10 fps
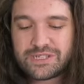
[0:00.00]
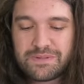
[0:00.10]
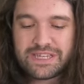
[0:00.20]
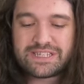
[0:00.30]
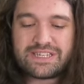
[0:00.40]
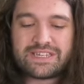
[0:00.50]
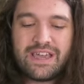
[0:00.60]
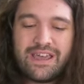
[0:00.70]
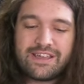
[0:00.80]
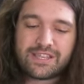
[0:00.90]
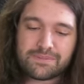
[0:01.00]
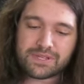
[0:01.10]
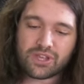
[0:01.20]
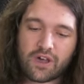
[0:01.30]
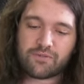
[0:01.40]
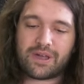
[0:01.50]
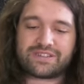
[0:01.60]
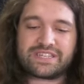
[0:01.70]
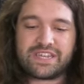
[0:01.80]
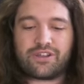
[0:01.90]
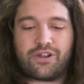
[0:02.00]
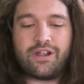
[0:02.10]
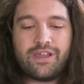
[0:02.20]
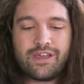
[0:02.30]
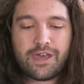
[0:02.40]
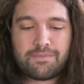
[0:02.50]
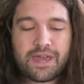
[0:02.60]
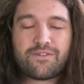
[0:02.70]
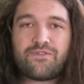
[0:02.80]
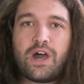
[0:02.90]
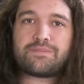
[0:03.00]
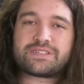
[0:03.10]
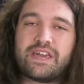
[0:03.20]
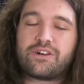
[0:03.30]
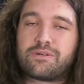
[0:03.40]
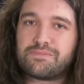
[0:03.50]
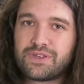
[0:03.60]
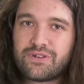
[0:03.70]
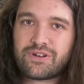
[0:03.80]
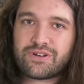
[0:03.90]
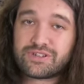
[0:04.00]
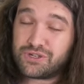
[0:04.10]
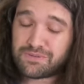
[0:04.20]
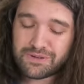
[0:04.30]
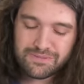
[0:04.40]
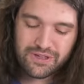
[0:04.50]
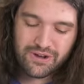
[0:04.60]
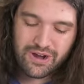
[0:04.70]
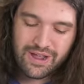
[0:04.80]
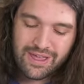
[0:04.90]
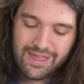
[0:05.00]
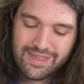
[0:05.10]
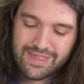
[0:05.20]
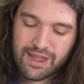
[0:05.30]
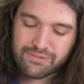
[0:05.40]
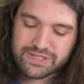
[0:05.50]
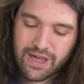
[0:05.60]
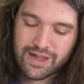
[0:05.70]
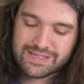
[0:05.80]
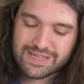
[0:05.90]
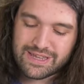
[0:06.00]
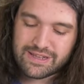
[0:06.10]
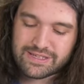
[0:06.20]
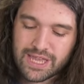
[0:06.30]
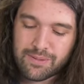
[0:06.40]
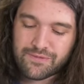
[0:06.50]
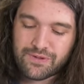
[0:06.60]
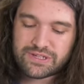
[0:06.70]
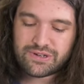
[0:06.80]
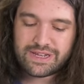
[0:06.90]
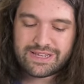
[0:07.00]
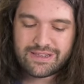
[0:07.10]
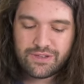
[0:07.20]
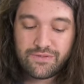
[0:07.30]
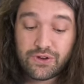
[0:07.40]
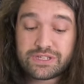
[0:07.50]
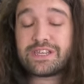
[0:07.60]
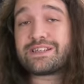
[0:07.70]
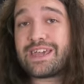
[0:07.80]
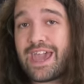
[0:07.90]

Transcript: species, tipped us off about Cedar, a petaflop scale computer, supercomputer that resides in Simon Fraser University in